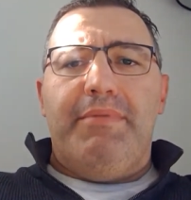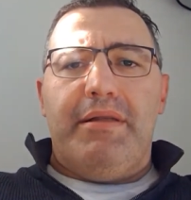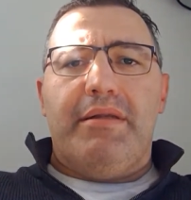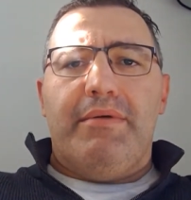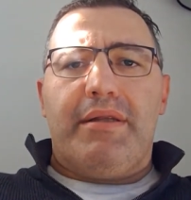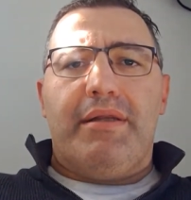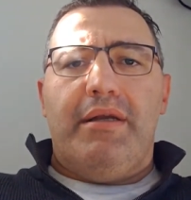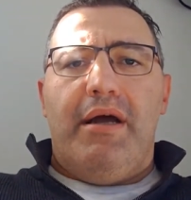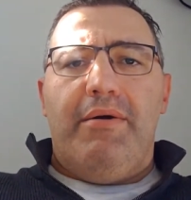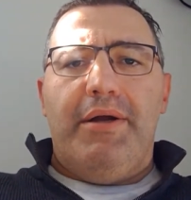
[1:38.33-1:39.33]
business risk
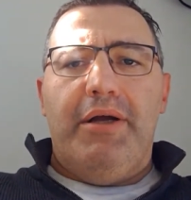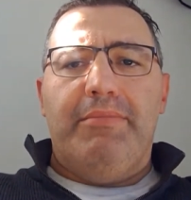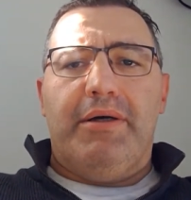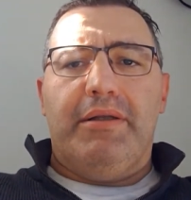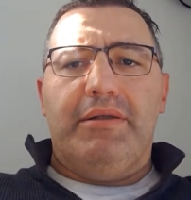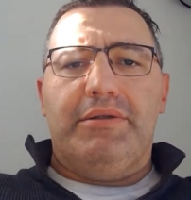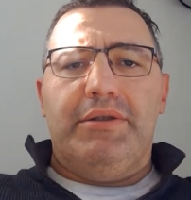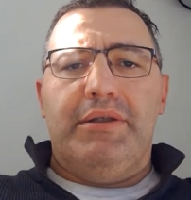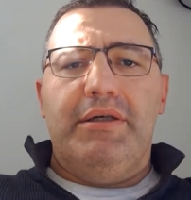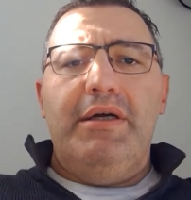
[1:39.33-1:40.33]
scenario model
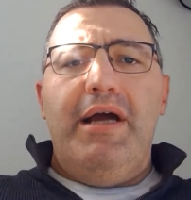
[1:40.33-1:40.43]
to